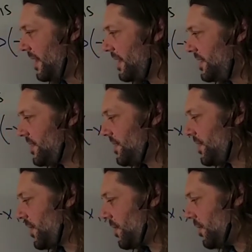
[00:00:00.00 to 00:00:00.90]
is that
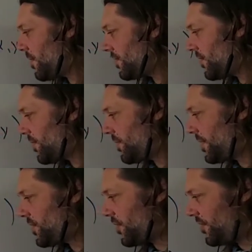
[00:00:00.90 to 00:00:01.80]
the order
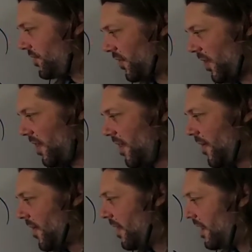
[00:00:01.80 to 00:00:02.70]
switches
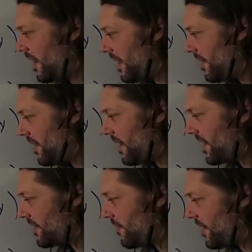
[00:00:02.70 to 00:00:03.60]
and the
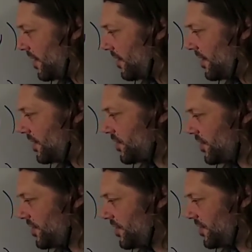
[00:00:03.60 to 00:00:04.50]
X value now
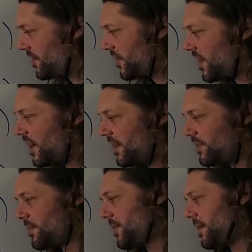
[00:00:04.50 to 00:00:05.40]
changes its sign.
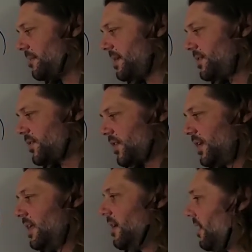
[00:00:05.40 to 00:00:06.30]
That's what that means.
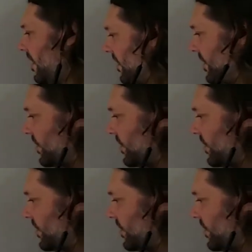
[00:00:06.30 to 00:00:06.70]
All right,